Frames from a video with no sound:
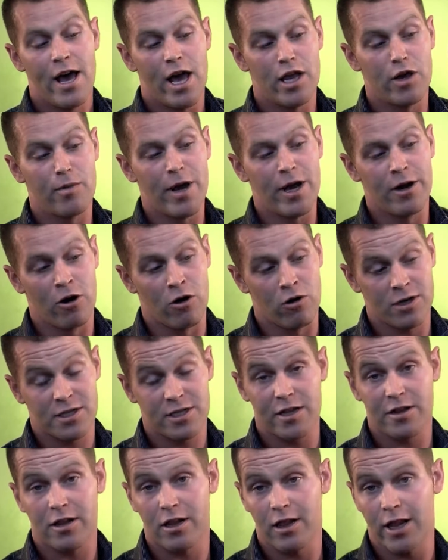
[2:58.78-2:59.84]
And you may notice
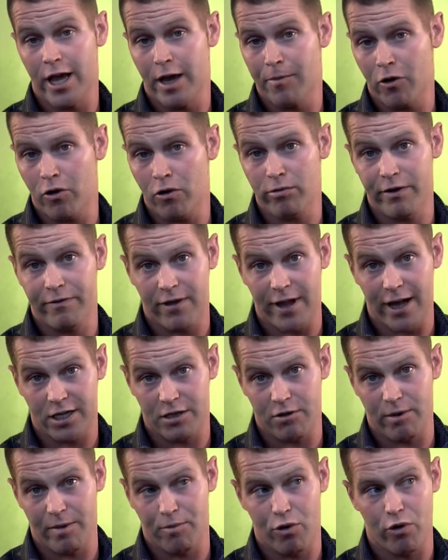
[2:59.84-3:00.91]
that the label reflects a
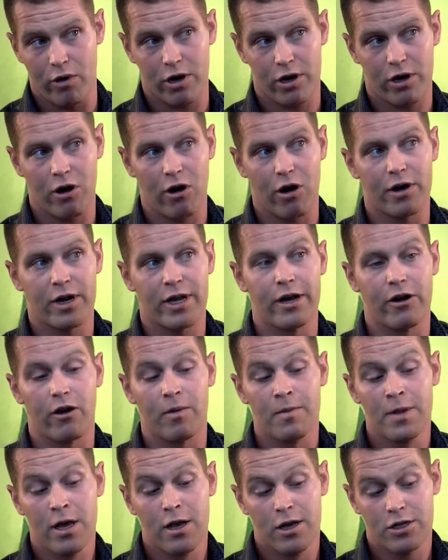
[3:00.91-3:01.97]
report card here.
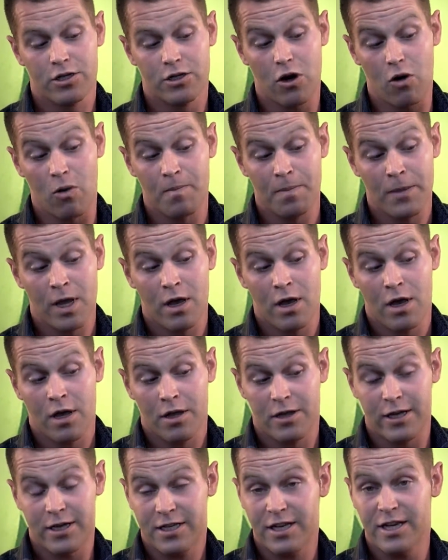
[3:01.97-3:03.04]
So,
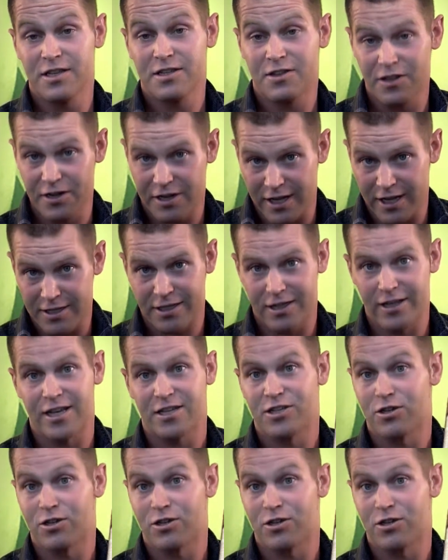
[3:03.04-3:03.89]
this is the Dean's List.